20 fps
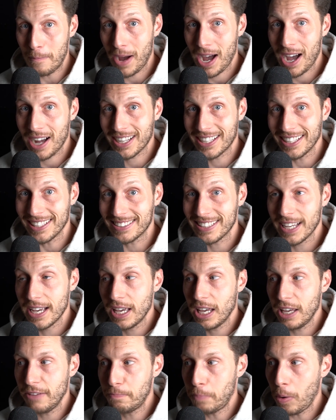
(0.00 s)
market
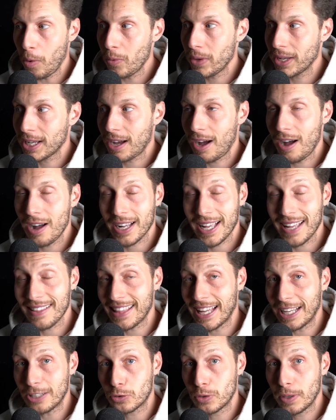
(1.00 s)
if Boeing can't
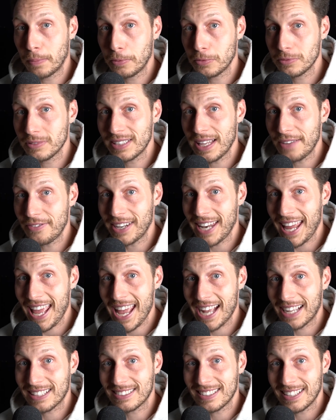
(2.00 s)
get their
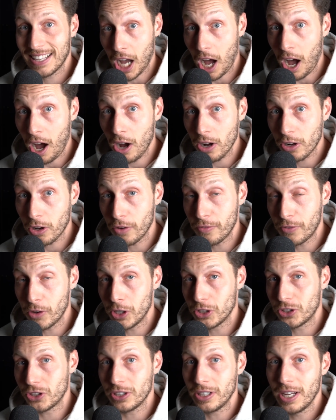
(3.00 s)
777X cargo
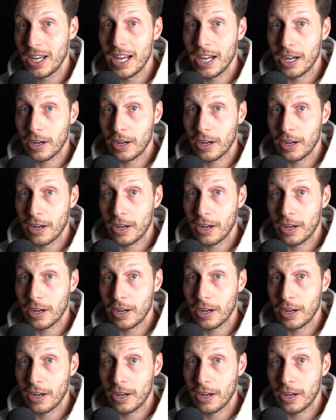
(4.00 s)
version